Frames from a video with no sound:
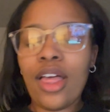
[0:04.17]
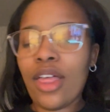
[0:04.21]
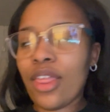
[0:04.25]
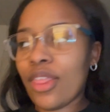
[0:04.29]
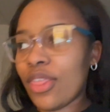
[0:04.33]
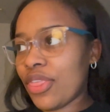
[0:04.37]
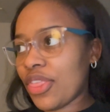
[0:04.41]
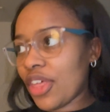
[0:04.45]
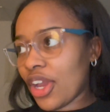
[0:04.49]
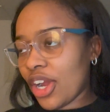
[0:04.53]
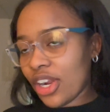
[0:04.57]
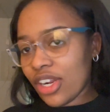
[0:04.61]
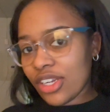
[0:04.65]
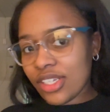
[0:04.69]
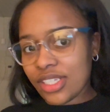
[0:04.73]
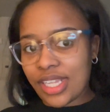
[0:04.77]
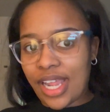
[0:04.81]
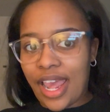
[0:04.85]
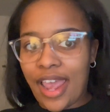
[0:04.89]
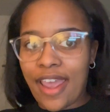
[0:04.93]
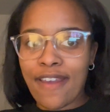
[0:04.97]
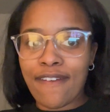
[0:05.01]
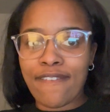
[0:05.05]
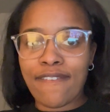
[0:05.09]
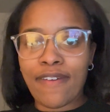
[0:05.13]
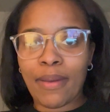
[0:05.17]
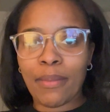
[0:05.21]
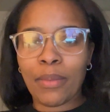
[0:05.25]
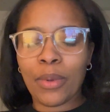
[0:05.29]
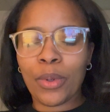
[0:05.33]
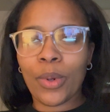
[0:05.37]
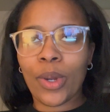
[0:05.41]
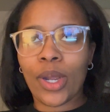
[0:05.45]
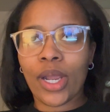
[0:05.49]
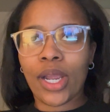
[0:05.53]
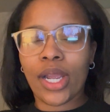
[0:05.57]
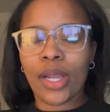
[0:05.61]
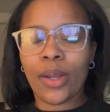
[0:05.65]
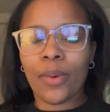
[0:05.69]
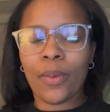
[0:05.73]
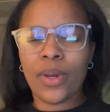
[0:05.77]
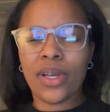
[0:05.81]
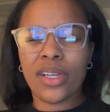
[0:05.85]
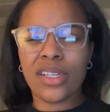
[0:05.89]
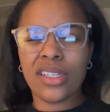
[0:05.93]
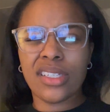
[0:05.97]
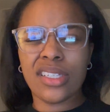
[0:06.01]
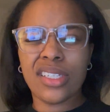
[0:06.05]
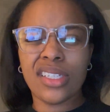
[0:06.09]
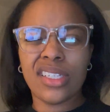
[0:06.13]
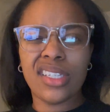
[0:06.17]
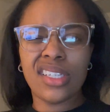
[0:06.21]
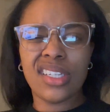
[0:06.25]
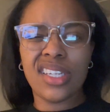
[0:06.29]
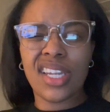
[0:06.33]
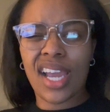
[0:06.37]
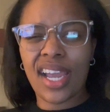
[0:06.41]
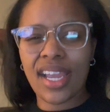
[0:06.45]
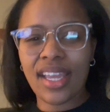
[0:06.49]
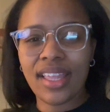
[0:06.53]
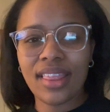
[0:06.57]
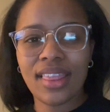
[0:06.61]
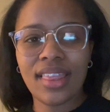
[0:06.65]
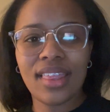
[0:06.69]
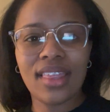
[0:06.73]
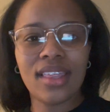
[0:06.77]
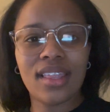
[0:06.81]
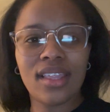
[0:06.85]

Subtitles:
Thursday, February 9th.